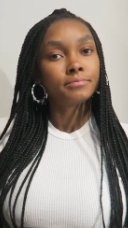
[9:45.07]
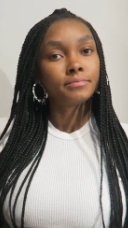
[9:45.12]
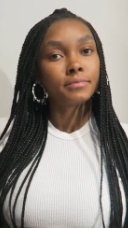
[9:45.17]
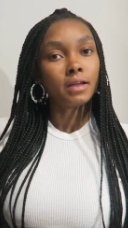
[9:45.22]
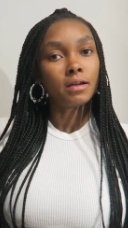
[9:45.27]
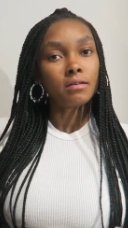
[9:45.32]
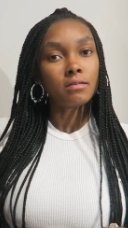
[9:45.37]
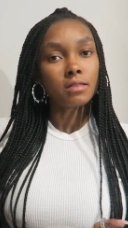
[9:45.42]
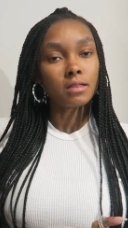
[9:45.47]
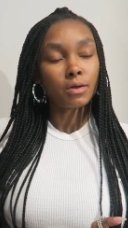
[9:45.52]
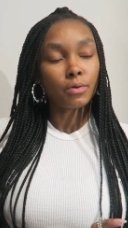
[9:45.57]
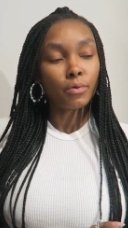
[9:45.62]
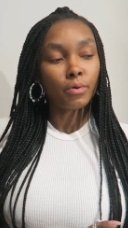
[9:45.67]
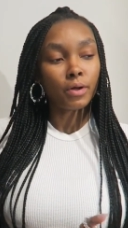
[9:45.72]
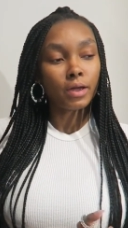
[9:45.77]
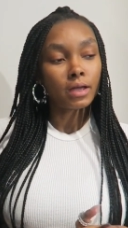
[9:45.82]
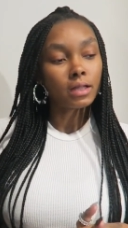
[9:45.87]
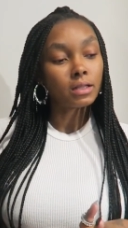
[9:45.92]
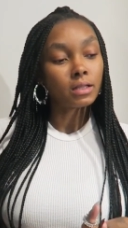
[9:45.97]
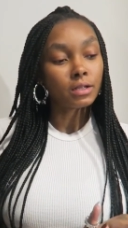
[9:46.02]
That was a
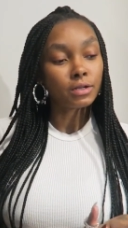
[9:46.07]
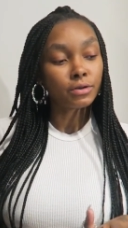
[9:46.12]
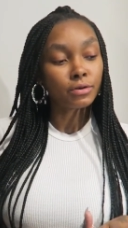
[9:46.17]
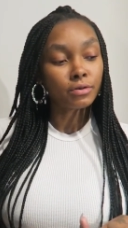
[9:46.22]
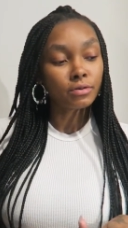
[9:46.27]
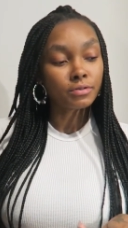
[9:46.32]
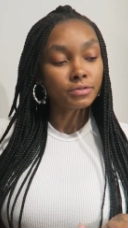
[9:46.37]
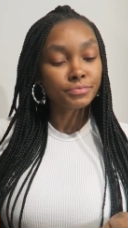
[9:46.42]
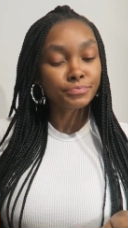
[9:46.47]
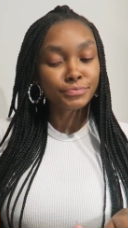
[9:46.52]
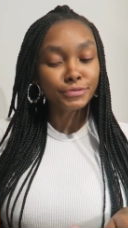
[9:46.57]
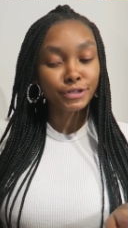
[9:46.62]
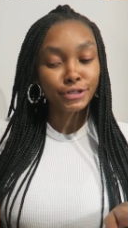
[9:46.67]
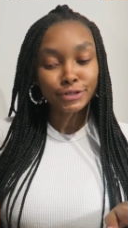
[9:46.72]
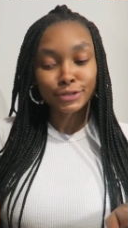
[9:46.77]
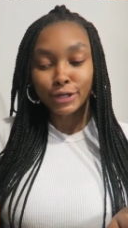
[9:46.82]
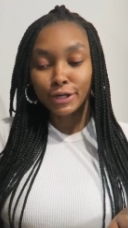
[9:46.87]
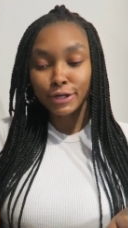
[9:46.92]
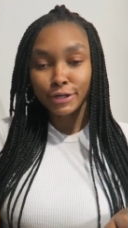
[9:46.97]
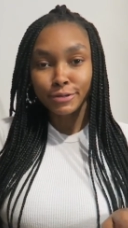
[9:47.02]
quick little,
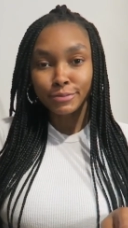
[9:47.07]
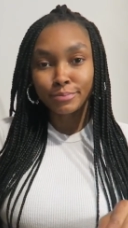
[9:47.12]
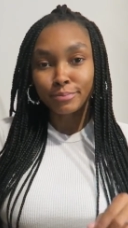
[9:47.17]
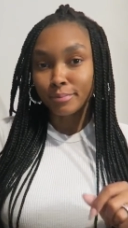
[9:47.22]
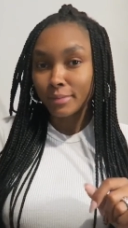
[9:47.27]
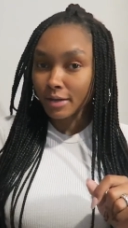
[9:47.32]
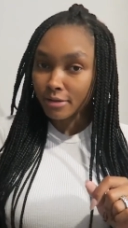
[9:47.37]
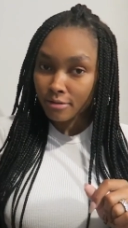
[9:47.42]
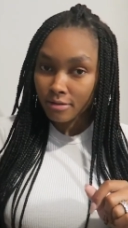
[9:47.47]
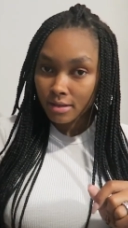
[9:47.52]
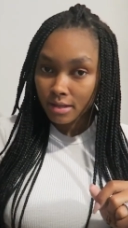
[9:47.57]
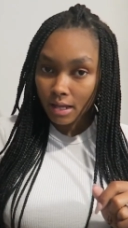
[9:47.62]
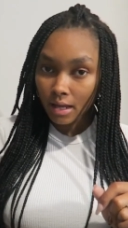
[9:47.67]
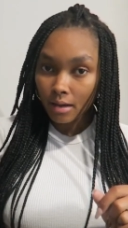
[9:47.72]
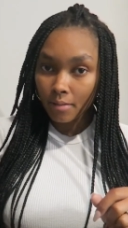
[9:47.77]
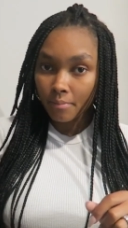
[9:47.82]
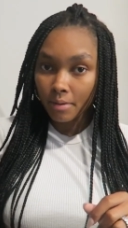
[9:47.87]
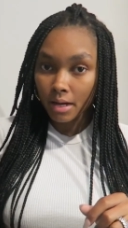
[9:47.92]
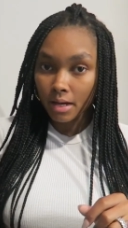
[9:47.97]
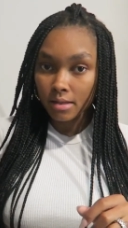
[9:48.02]
you know, Mother's Day
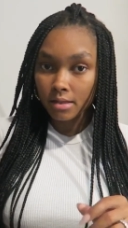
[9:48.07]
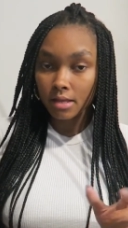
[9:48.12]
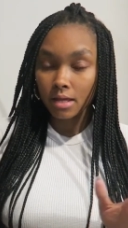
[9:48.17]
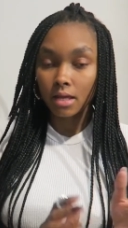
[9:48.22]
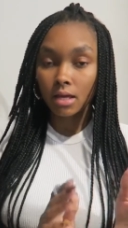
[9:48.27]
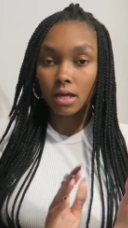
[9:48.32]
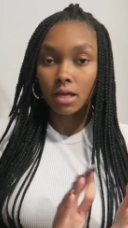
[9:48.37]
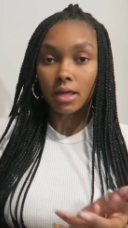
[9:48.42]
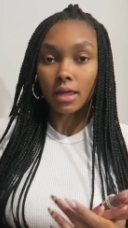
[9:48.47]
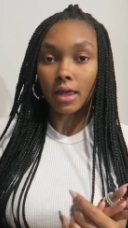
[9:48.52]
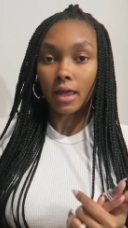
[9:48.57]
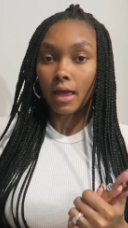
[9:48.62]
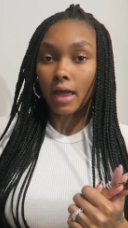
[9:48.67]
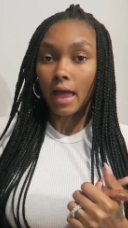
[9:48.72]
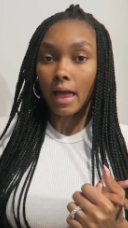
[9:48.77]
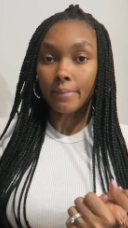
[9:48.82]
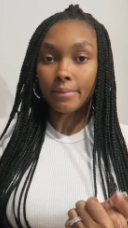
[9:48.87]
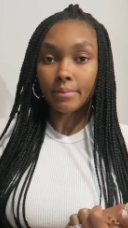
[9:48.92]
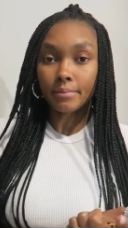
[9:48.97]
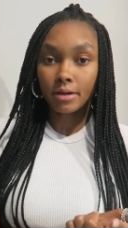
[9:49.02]
unboxing. Again,
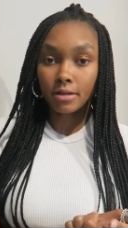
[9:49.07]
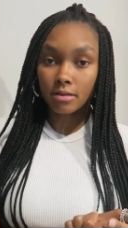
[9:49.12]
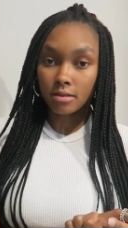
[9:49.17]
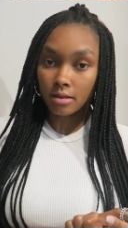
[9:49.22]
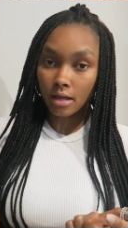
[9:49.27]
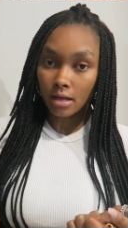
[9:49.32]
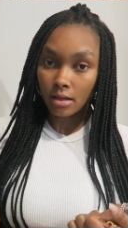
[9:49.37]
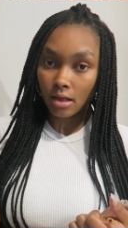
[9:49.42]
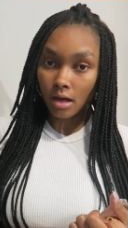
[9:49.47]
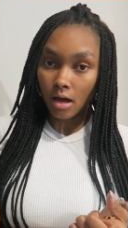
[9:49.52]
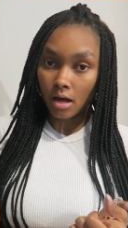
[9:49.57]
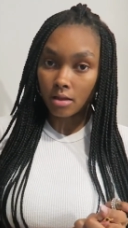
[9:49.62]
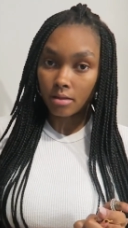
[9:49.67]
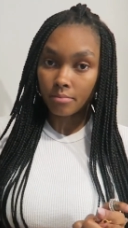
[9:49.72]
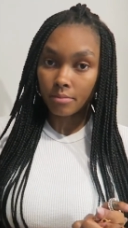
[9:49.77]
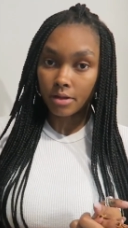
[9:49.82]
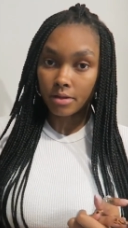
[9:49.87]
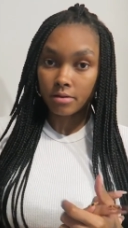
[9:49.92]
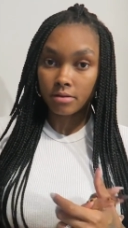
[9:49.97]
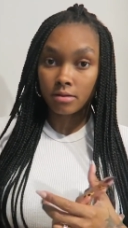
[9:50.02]
happy Mother's Day to all the
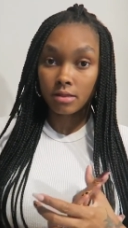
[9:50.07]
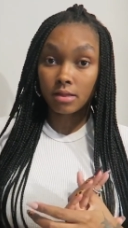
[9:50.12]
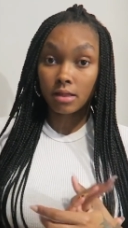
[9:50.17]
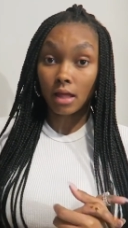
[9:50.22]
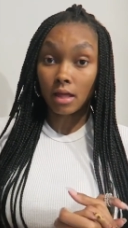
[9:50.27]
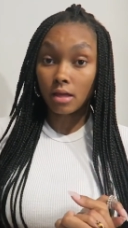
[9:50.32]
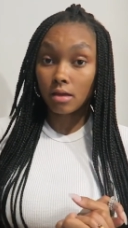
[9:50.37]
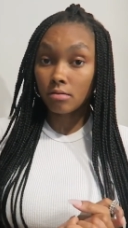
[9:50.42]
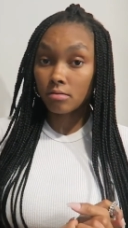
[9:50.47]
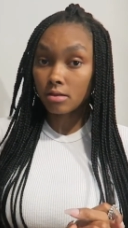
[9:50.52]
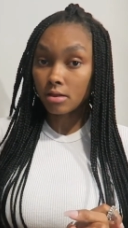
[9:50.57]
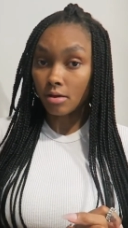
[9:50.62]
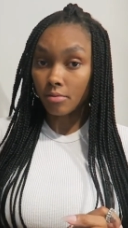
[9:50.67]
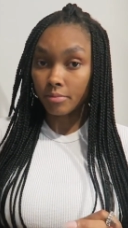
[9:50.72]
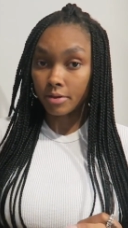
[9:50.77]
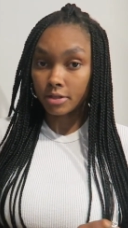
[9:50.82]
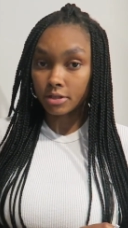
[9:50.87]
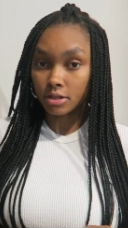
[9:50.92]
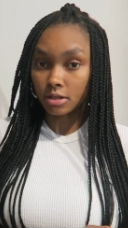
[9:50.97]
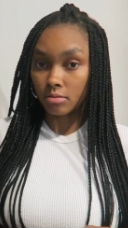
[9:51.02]
mothers. Thank you so
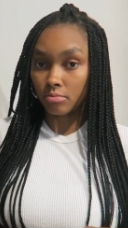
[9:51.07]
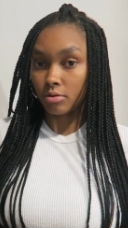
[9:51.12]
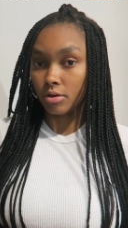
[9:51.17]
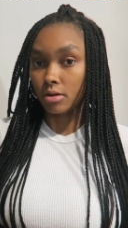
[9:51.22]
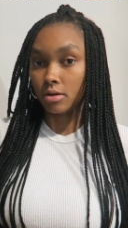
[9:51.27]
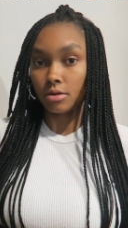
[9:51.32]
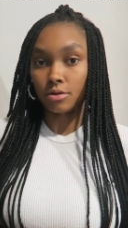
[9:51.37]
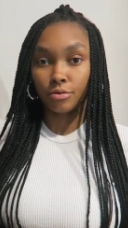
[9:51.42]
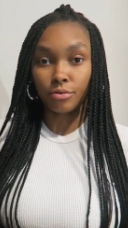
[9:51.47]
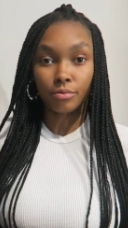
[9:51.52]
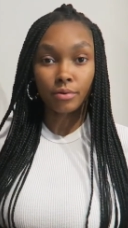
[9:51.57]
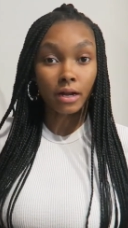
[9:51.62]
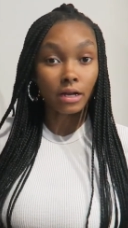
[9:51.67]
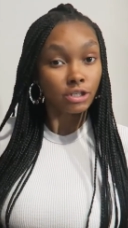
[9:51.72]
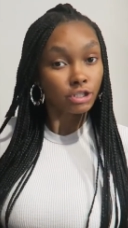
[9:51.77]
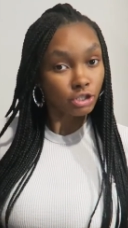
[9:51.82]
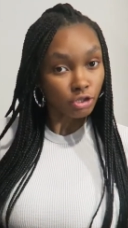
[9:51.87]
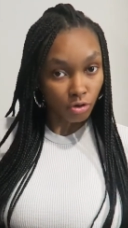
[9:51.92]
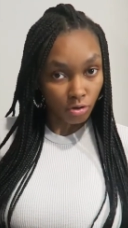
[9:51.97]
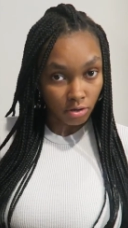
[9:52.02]
much, because we couldn't do it
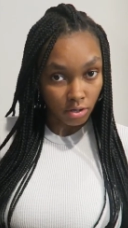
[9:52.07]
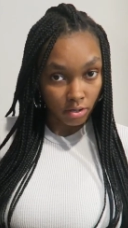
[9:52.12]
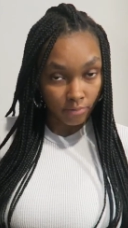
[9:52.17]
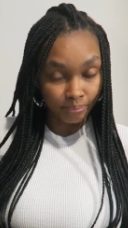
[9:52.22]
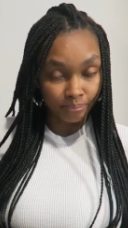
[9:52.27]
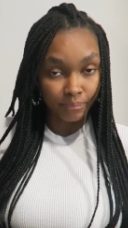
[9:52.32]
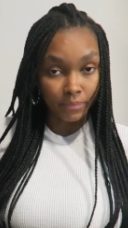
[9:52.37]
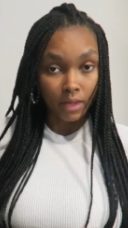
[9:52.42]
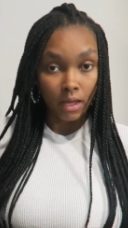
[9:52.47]
without y'all.